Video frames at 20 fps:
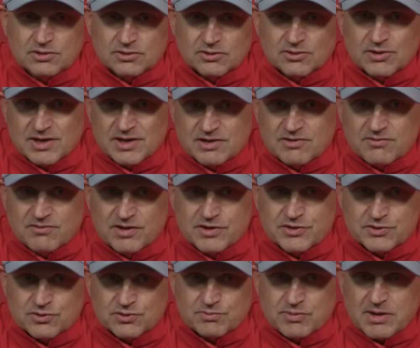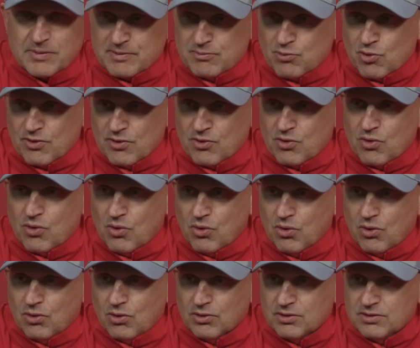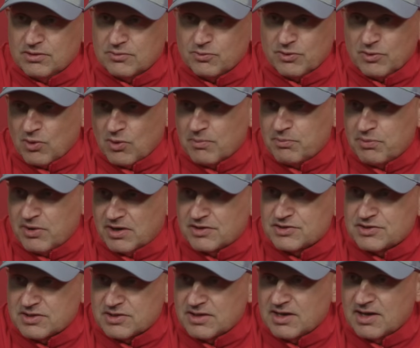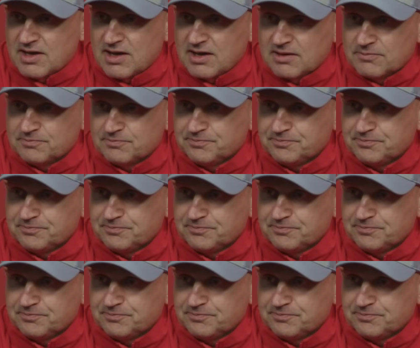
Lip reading: or an individual, probably more on a whole. We want pucks to the net.